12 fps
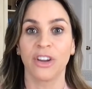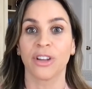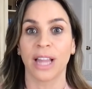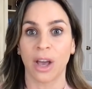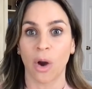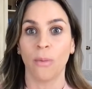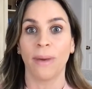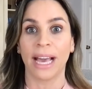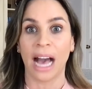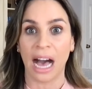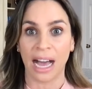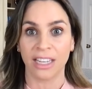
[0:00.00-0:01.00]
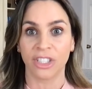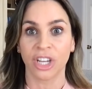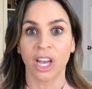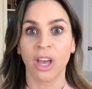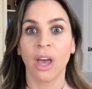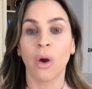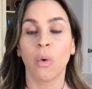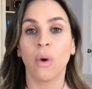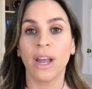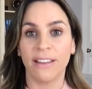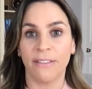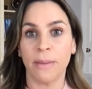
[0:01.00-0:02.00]
And you're like, oh my gosh,
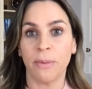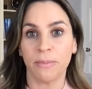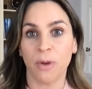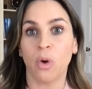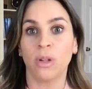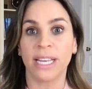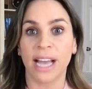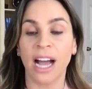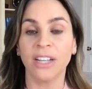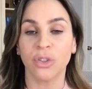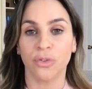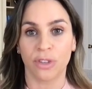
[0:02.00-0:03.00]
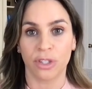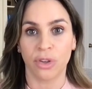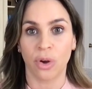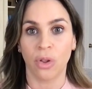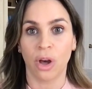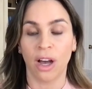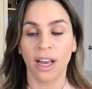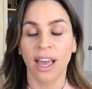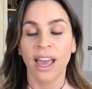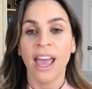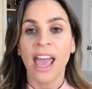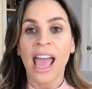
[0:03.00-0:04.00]
what have I been holding on to for so long?
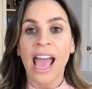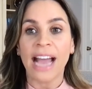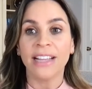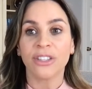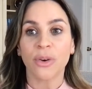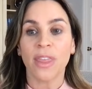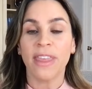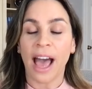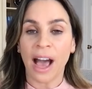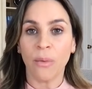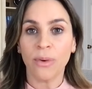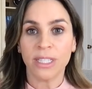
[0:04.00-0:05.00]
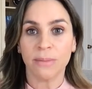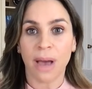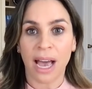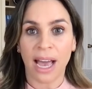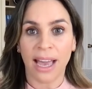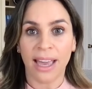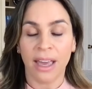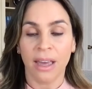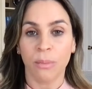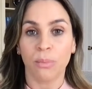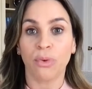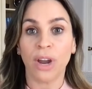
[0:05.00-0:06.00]
And so that was my
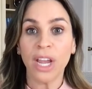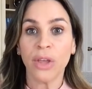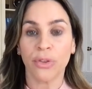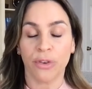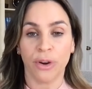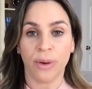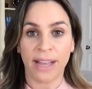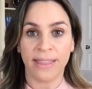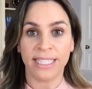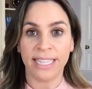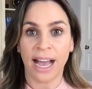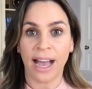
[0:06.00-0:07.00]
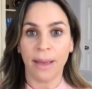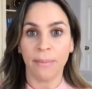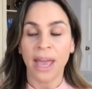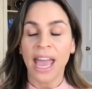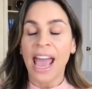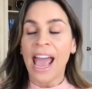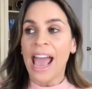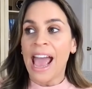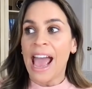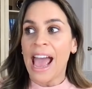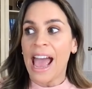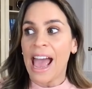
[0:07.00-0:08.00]
breakthrough at the time.
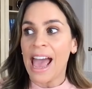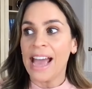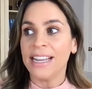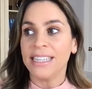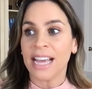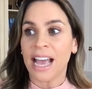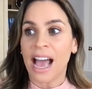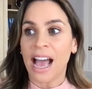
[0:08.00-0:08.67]
And,